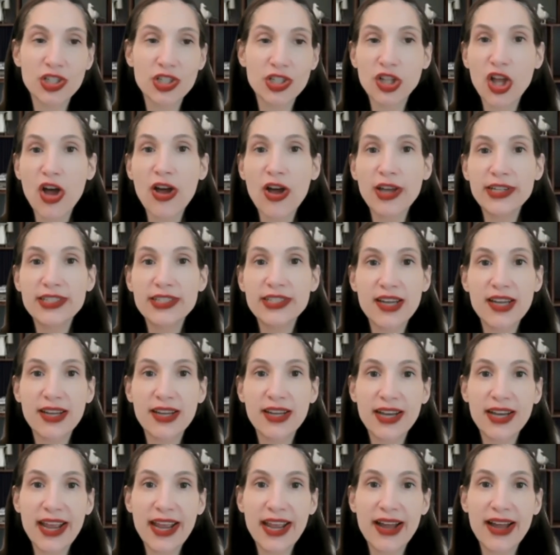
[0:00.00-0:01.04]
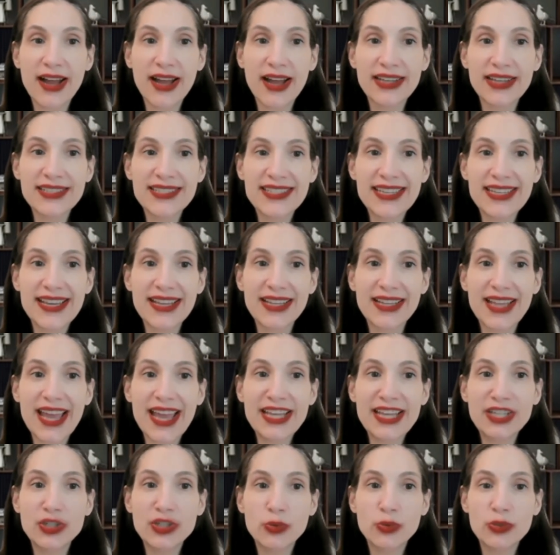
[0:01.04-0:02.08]
Claude.ai,
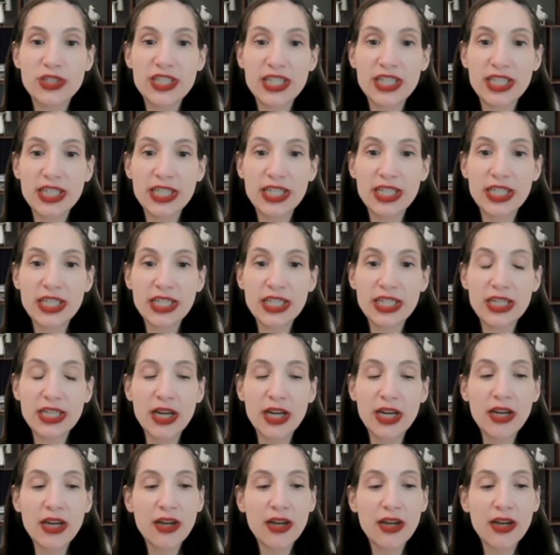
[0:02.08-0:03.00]
Claude.